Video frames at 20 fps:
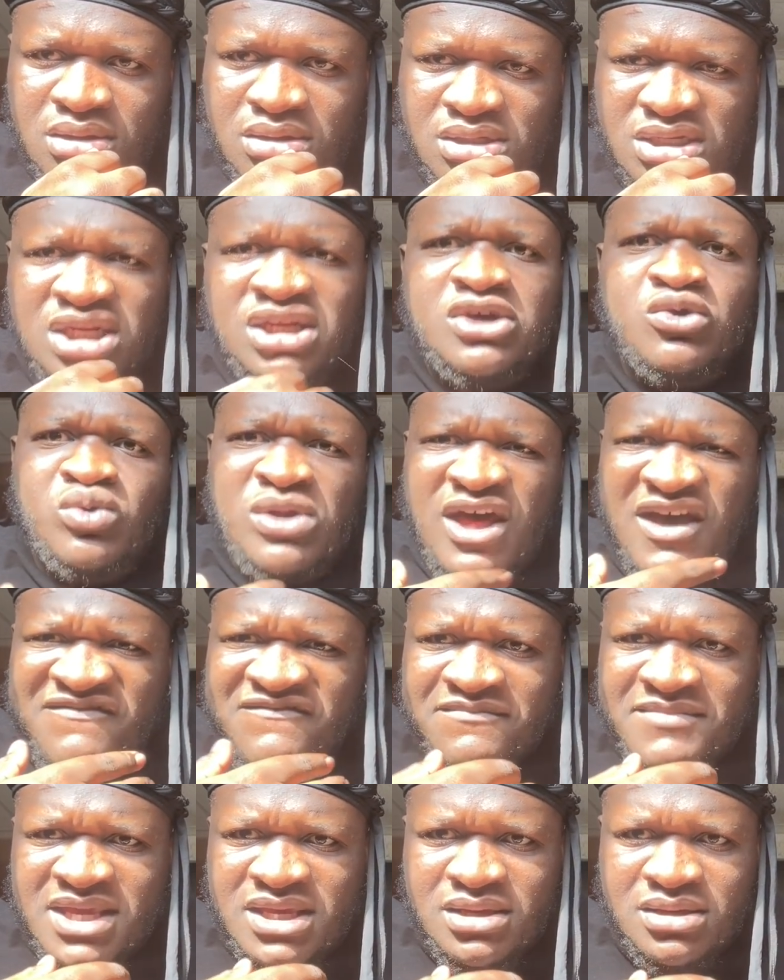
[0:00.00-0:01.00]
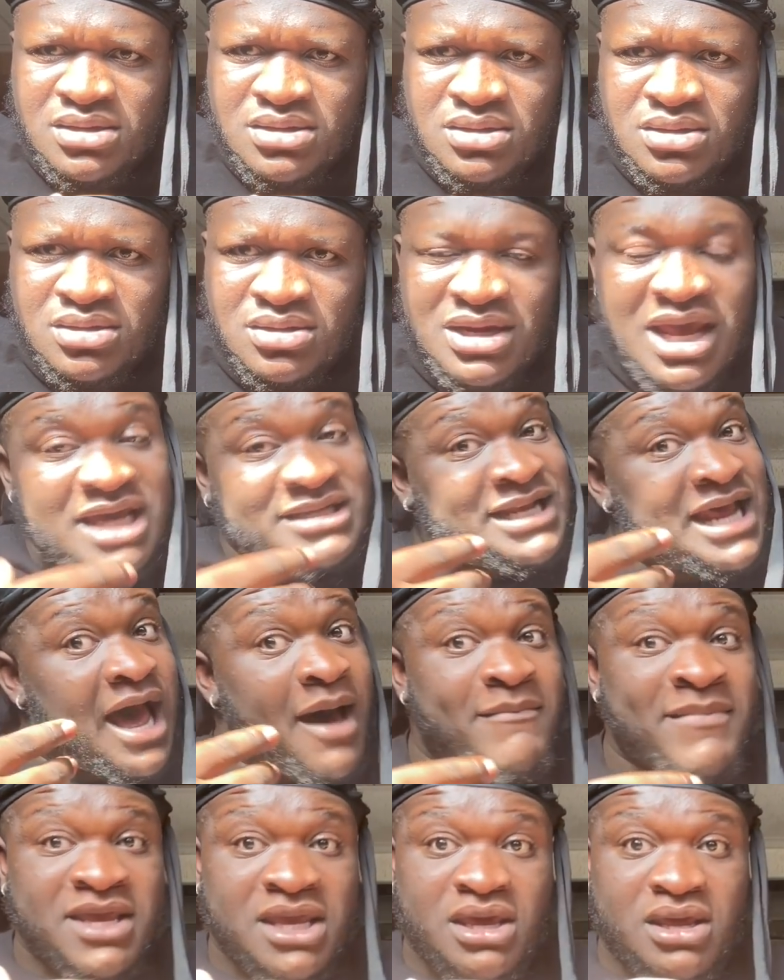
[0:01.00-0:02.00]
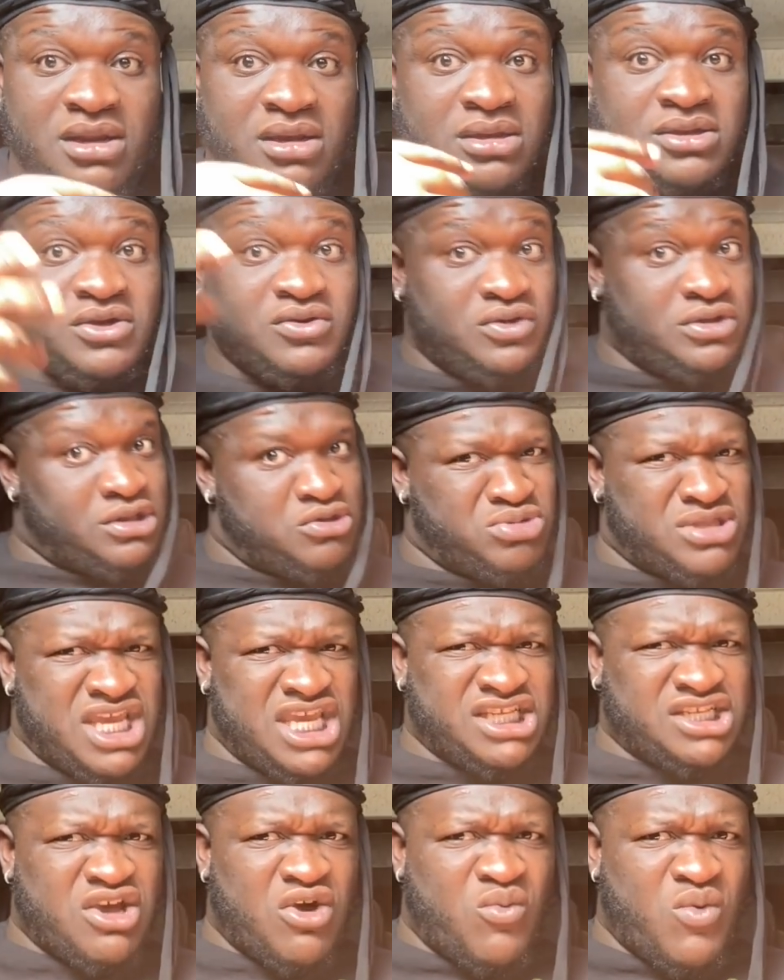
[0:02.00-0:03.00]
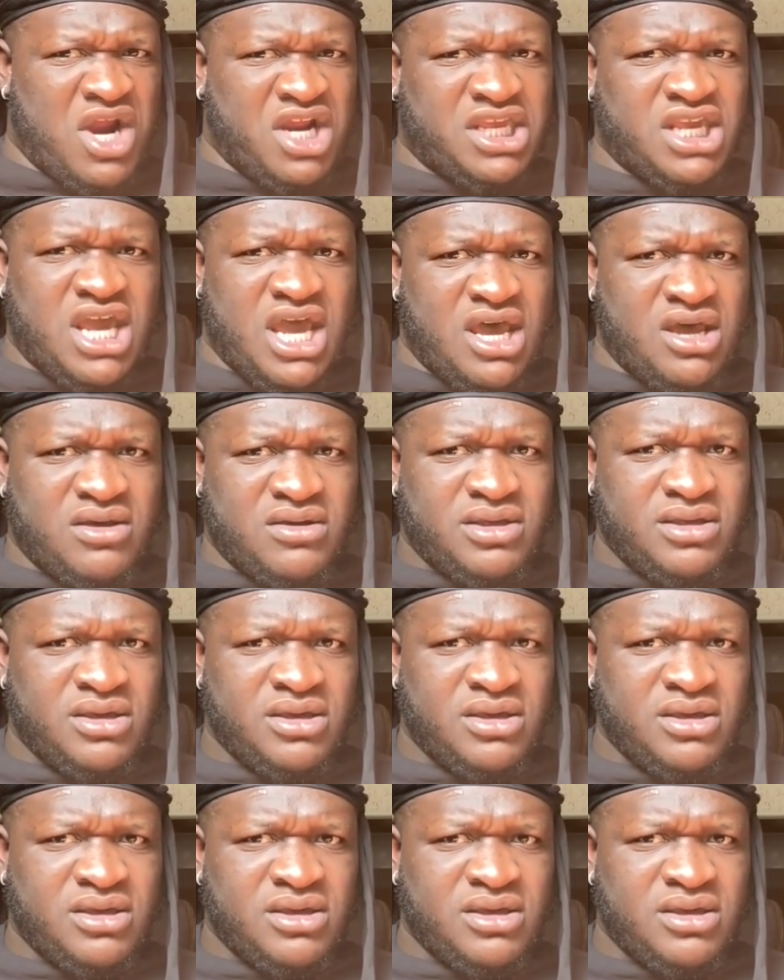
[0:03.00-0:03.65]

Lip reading: Do you love me? That's how I'm gonna hit her. You think it's gonna work, y'all?